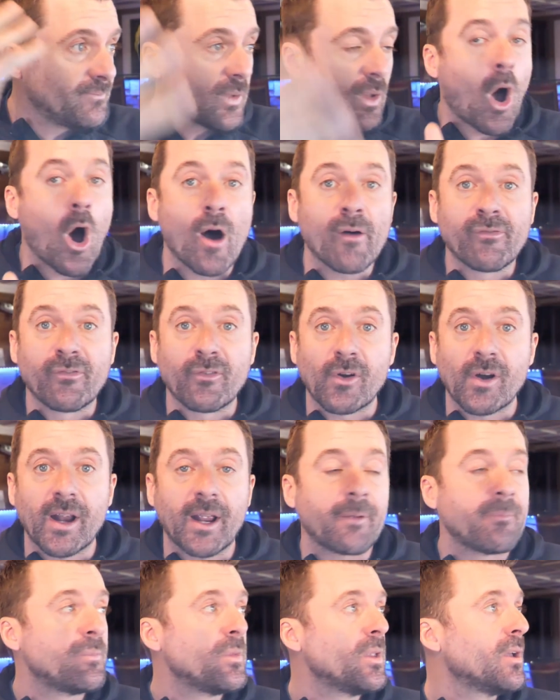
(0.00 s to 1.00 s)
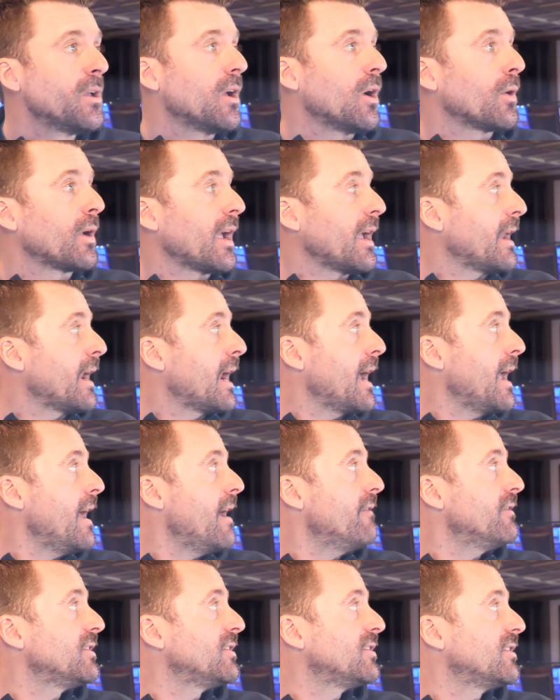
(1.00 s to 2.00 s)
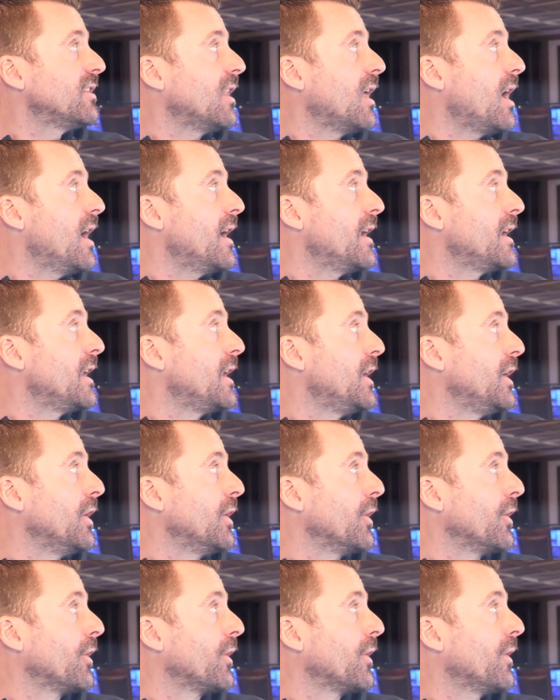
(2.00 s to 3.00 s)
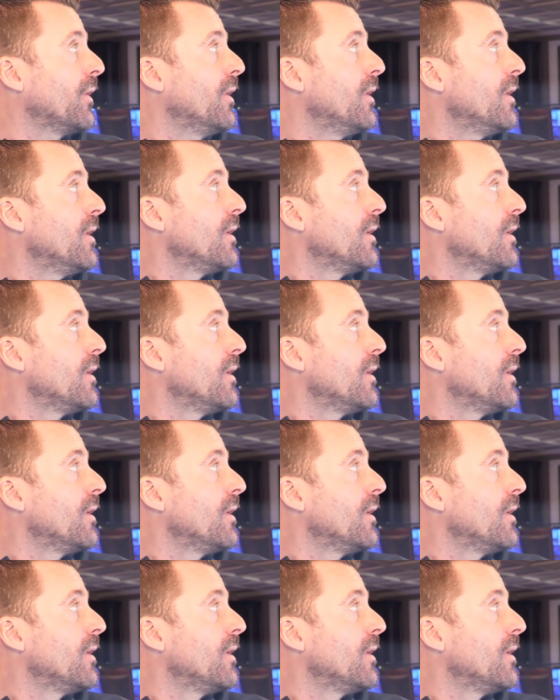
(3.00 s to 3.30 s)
offering. Okay, and I have a slide here